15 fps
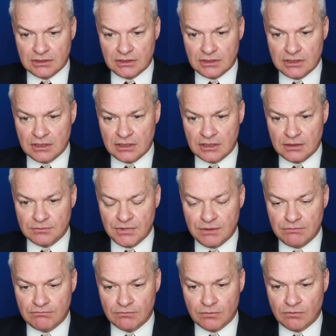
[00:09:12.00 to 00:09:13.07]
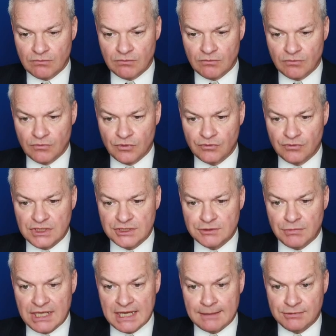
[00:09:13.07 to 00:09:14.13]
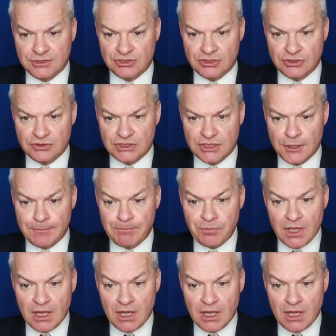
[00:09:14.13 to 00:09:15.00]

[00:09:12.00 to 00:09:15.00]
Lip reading: I think I'd be reasonably happy to do so.